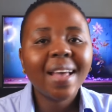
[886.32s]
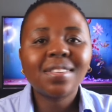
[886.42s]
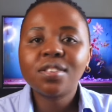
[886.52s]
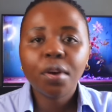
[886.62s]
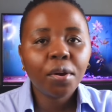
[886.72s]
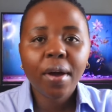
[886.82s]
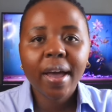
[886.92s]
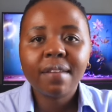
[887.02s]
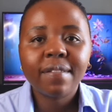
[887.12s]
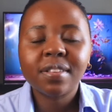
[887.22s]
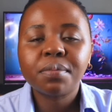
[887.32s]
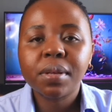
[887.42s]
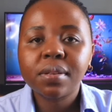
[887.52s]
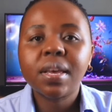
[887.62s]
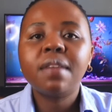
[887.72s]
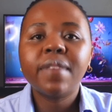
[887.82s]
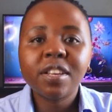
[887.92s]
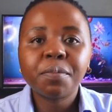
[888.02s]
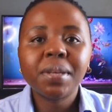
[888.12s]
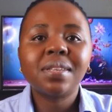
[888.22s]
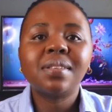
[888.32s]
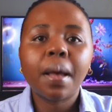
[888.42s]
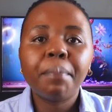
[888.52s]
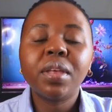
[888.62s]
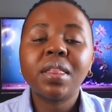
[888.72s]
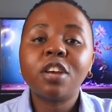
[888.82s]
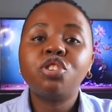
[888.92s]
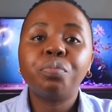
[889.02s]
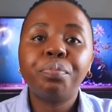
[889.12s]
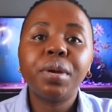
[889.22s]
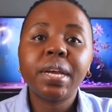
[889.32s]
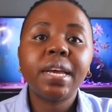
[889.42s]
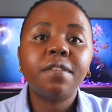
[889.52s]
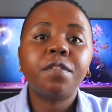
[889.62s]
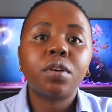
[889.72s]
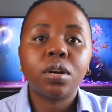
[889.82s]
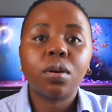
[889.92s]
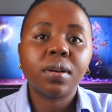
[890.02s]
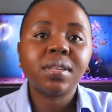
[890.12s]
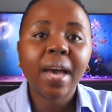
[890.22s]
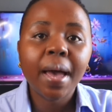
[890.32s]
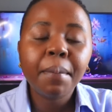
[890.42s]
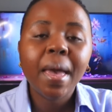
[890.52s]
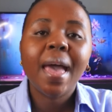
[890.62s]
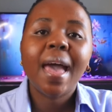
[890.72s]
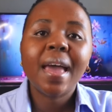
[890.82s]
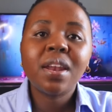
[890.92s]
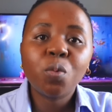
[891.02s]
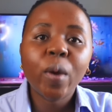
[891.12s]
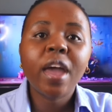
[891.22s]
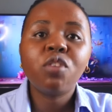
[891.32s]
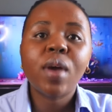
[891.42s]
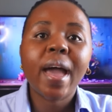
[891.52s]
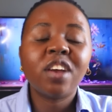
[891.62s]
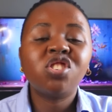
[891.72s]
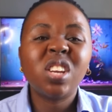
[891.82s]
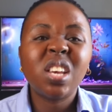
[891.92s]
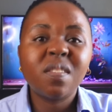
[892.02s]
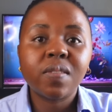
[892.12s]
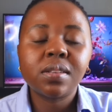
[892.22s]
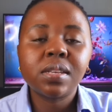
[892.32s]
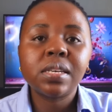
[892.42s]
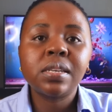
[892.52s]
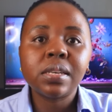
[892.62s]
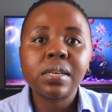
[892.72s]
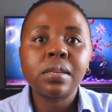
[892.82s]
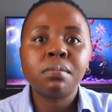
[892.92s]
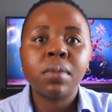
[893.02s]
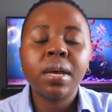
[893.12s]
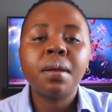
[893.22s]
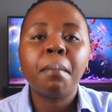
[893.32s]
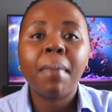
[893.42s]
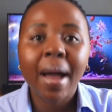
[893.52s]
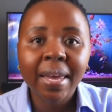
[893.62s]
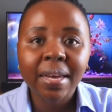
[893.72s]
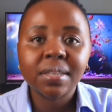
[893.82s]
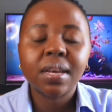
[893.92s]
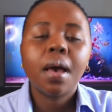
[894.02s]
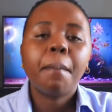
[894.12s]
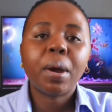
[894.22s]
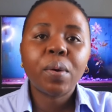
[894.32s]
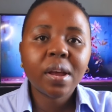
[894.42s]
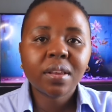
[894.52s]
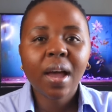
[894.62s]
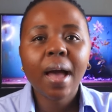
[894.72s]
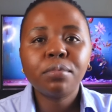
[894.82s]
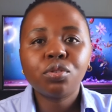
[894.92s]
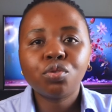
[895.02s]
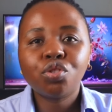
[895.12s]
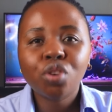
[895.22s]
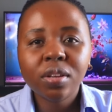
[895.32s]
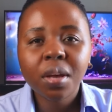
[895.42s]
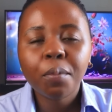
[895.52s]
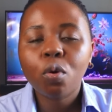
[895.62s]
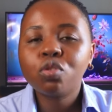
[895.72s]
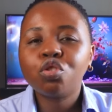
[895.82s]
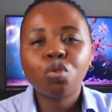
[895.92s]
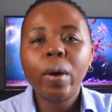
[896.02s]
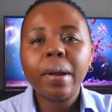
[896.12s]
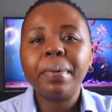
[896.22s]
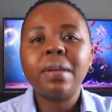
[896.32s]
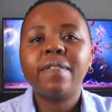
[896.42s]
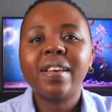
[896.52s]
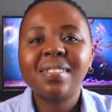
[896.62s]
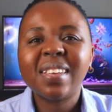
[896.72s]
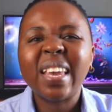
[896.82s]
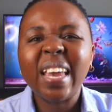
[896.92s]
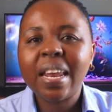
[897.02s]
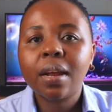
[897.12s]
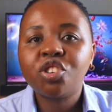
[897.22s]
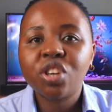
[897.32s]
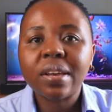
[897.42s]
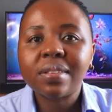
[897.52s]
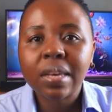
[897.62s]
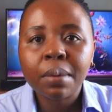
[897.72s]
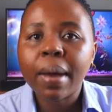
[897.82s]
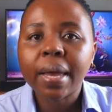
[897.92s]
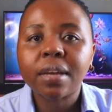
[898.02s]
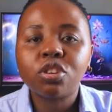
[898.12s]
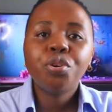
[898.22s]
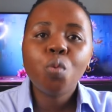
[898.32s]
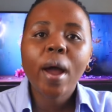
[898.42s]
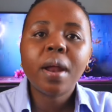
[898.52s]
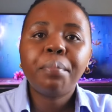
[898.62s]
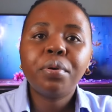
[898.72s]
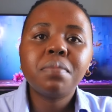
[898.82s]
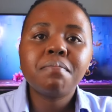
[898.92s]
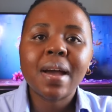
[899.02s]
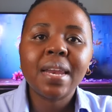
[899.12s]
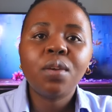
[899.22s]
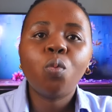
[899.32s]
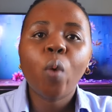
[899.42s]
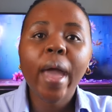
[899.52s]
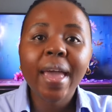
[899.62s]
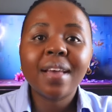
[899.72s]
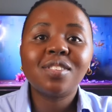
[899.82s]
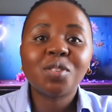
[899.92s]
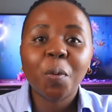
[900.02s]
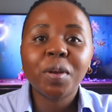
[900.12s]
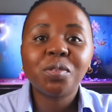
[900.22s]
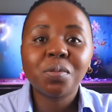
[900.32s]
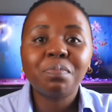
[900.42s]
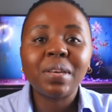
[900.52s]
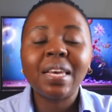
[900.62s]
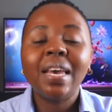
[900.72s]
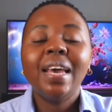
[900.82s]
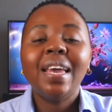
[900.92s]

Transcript: it's no longer investments. Investment is something that you put in for a long time and where you are actually investing it in a, in a market market. But when it comes to short term goals, you don't want to be investing in a JSE market. You want to put money where it's going to be